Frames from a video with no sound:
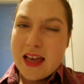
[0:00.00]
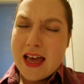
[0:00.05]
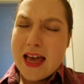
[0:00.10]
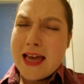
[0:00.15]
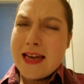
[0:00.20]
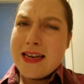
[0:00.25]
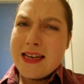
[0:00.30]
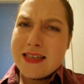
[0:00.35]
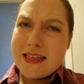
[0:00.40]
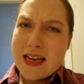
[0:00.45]

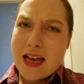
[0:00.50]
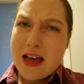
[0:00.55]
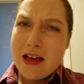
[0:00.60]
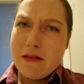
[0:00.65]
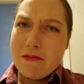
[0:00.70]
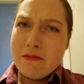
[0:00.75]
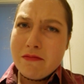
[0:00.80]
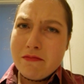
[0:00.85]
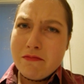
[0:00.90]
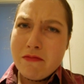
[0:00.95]

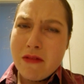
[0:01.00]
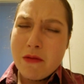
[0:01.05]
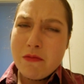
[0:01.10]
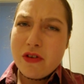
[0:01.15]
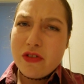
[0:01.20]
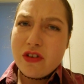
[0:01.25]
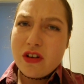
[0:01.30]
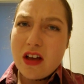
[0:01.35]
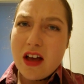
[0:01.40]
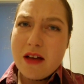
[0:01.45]
Anytime my
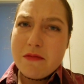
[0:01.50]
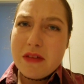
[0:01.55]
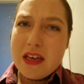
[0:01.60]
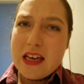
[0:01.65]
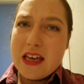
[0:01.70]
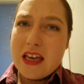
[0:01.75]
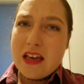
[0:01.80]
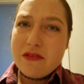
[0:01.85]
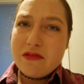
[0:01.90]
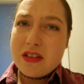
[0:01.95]
mother got me
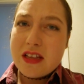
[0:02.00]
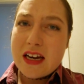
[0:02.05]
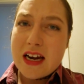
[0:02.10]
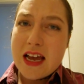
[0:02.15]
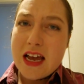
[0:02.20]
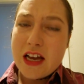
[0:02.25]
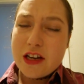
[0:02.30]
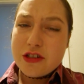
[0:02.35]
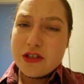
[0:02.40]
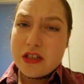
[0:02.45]
a gift that I
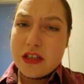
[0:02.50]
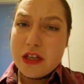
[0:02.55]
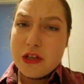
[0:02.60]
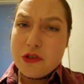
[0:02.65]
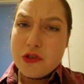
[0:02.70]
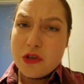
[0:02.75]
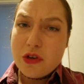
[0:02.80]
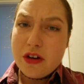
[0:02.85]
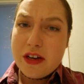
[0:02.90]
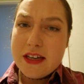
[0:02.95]
actually
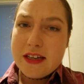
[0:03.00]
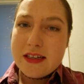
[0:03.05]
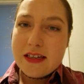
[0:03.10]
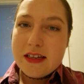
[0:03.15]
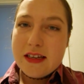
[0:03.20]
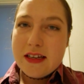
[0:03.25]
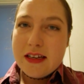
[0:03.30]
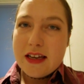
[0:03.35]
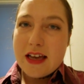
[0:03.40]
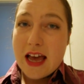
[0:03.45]
enjoyed,
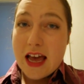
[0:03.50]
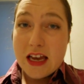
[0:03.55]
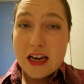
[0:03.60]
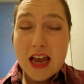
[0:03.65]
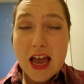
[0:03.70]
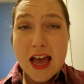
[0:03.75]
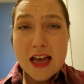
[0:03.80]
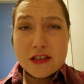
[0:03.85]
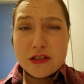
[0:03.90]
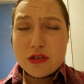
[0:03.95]
and
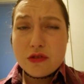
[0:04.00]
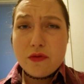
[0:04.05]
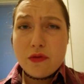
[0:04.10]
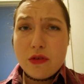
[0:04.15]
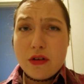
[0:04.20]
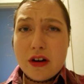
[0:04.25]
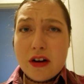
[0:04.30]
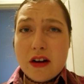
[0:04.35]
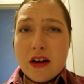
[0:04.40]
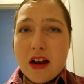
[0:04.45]
asked
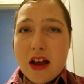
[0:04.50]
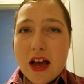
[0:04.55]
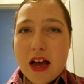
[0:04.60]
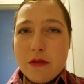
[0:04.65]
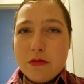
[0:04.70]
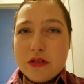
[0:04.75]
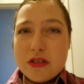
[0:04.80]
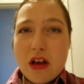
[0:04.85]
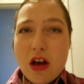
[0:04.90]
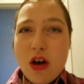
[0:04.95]
for, I
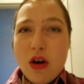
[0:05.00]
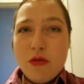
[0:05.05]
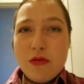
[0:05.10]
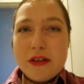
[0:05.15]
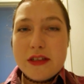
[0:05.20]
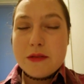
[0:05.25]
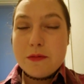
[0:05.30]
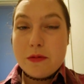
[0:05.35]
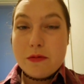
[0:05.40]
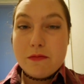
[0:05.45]
was
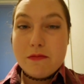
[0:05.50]
always